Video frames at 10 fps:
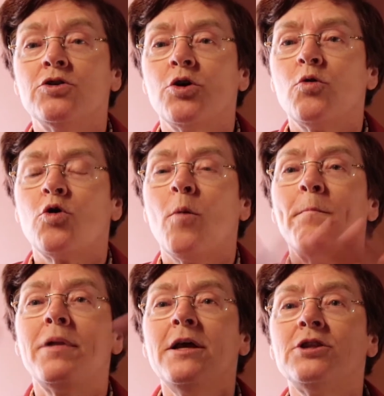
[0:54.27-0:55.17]
So a
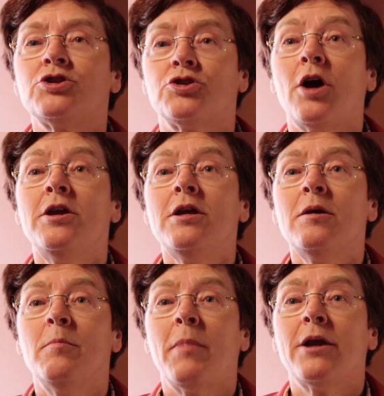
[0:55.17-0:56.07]
complete study
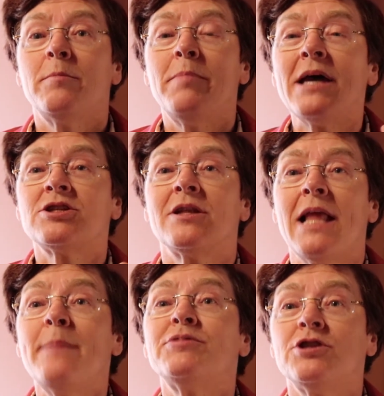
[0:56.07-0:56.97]
by the best
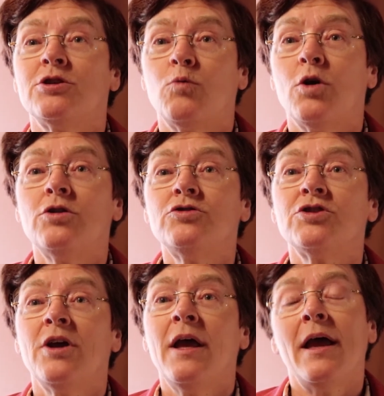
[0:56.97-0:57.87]
labs in the
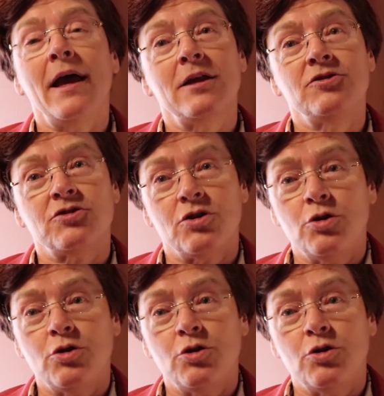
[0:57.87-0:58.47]
world and